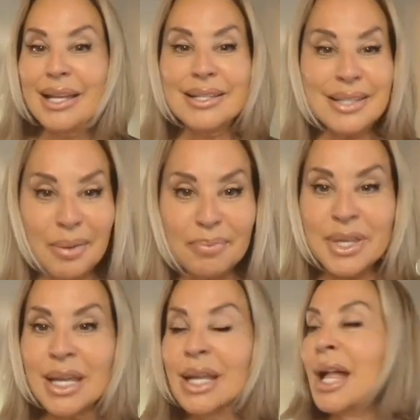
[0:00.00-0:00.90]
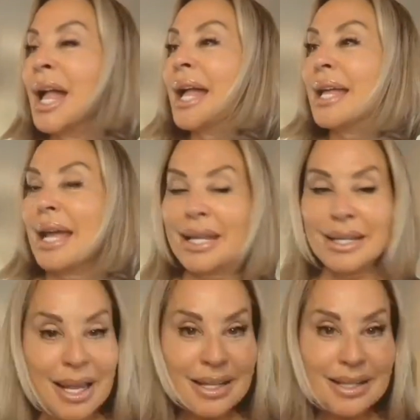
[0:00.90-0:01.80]
something
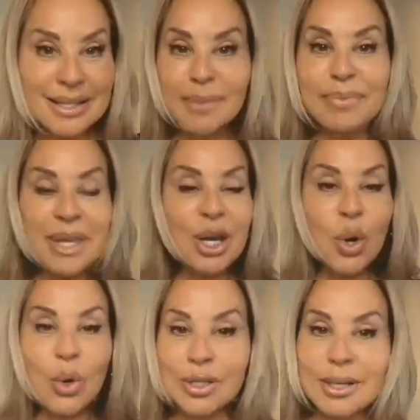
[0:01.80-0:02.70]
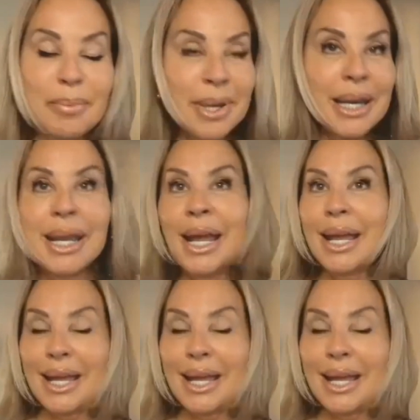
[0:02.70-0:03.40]
or somebody